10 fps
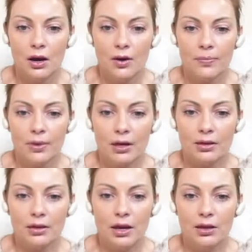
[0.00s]
um,
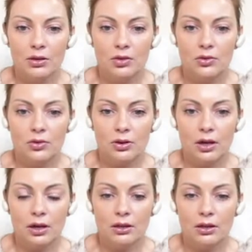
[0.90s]
and then you
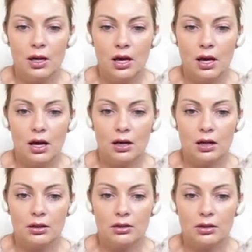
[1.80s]
can
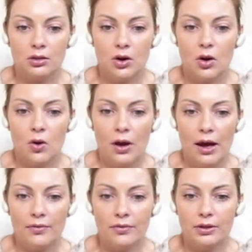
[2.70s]
uh, control
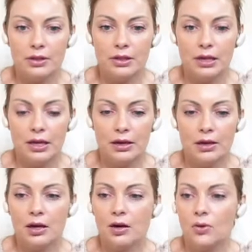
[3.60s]

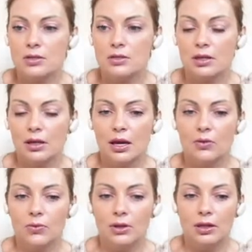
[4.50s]
everything once
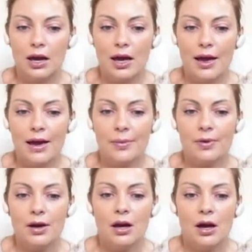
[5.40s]
again with the
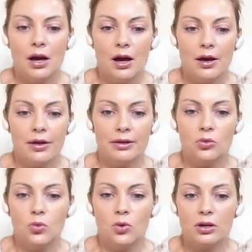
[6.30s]
app. Uh,
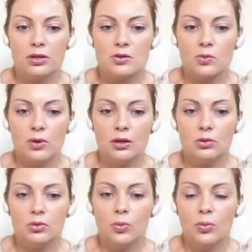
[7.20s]
it works
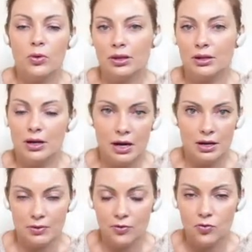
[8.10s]
with a
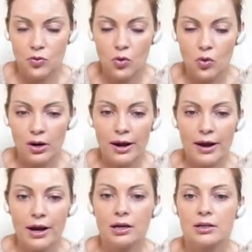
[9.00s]
2.4
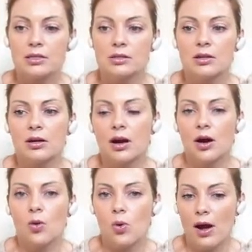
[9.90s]
uh, hertz
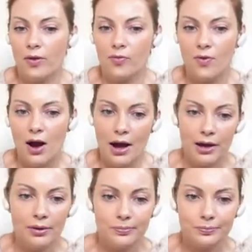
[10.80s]
uh,
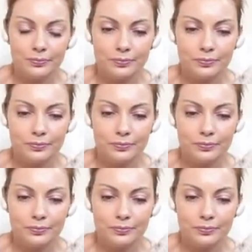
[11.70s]
Wi-Fi.